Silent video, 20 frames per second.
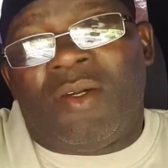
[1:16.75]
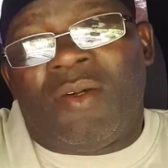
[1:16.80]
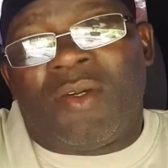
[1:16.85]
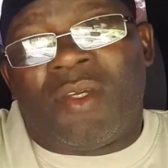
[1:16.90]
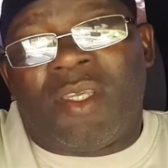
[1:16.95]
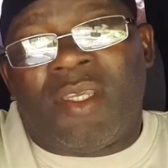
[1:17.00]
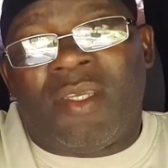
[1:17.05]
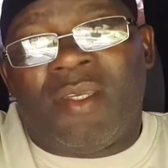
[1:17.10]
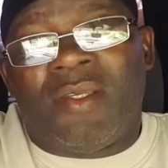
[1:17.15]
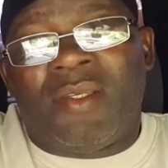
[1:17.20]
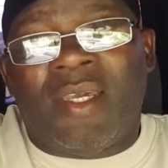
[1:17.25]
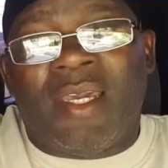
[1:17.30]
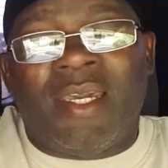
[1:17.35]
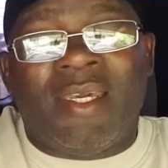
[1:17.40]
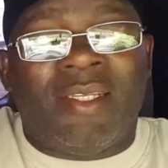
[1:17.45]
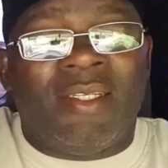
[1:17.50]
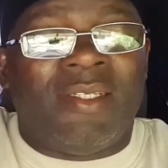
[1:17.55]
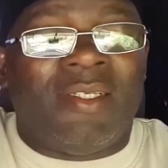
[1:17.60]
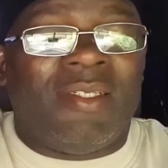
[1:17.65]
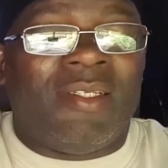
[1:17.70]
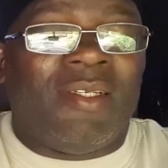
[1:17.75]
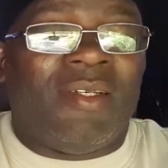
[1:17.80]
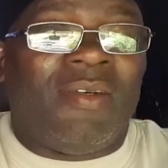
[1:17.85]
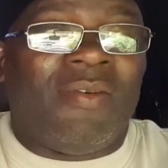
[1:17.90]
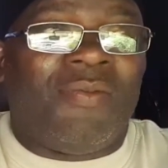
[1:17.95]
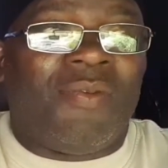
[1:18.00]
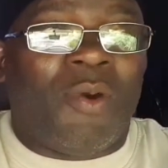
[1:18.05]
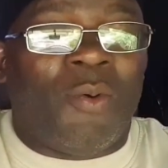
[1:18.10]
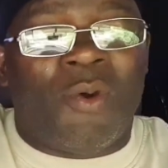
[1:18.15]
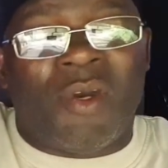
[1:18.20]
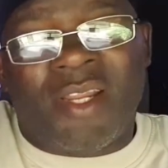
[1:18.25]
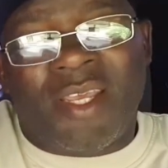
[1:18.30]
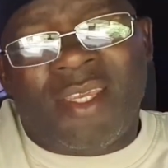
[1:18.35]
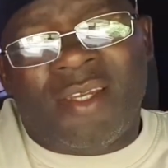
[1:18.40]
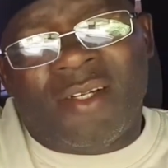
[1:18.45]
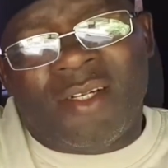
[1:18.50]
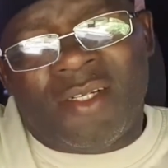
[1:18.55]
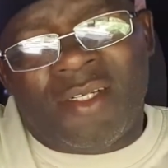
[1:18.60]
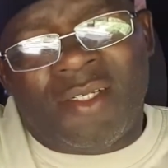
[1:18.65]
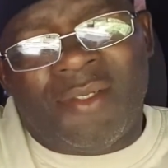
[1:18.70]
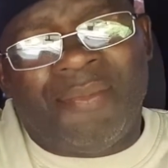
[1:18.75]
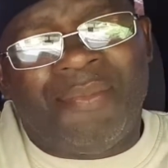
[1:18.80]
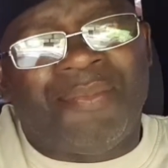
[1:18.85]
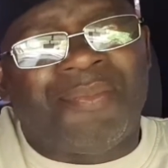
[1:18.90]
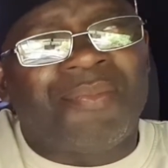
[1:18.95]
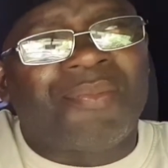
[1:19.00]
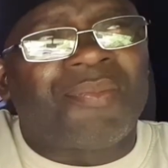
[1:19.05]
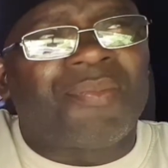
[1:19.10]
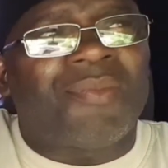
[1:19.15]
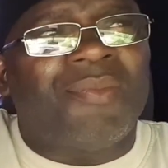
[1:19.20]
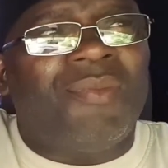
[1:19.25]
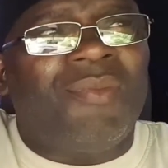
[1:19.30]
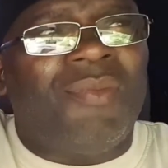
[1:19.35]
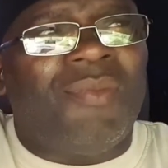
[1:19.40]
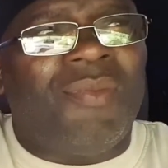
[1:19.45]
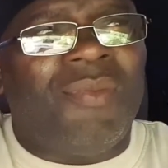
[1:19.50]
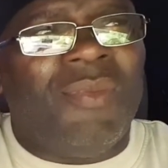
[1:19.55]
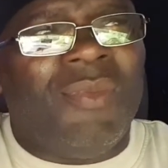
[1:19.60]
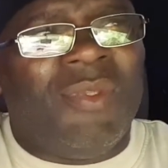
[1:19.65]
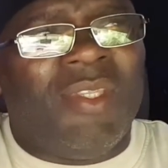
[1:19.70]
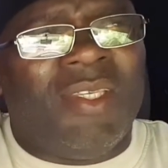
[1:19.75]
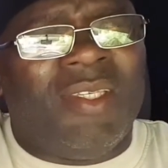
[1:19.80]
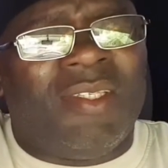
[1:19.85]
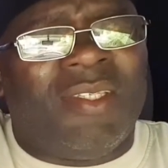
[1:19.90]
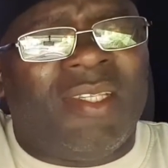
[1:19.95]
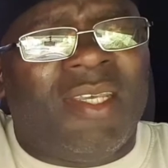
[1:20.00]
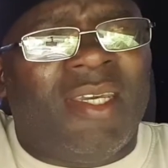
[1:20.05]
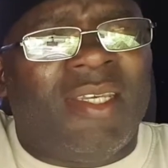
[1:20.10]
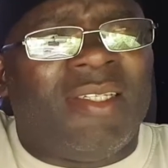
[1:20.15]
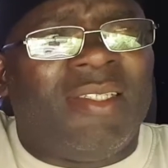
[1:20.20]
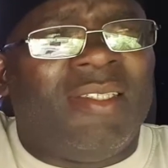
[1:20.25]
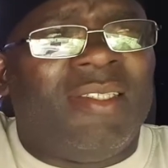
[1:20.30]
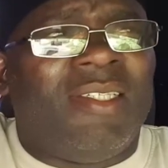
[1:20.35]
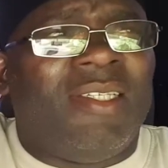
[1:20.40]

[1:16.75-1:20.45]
Okay? And for what I heard is that